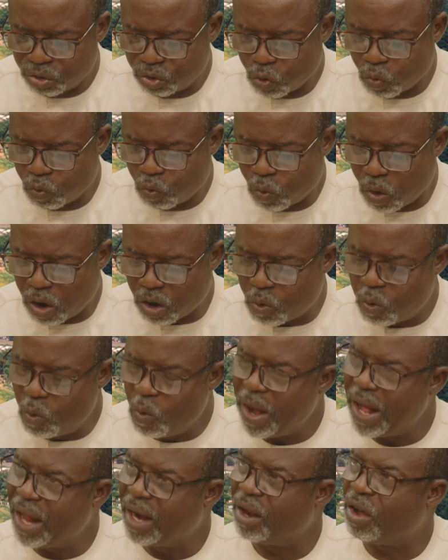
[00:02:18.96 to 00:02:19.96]
to work
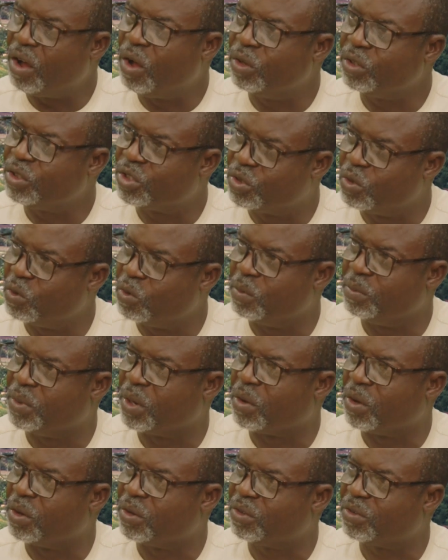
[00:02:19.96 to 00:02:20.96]
well also,
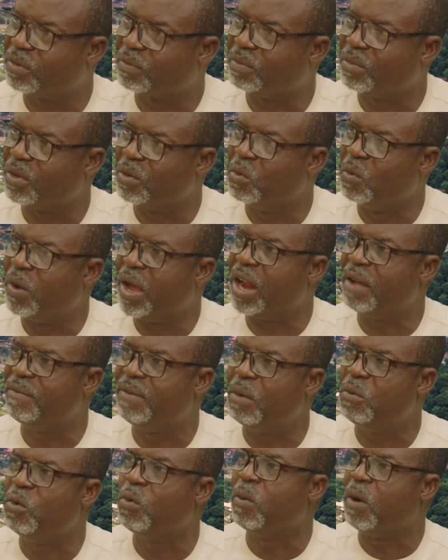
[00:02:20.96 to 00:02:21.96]
because
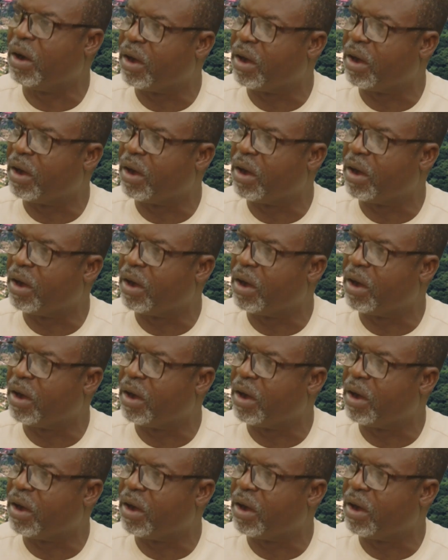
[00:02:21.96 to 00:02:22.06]
wherever we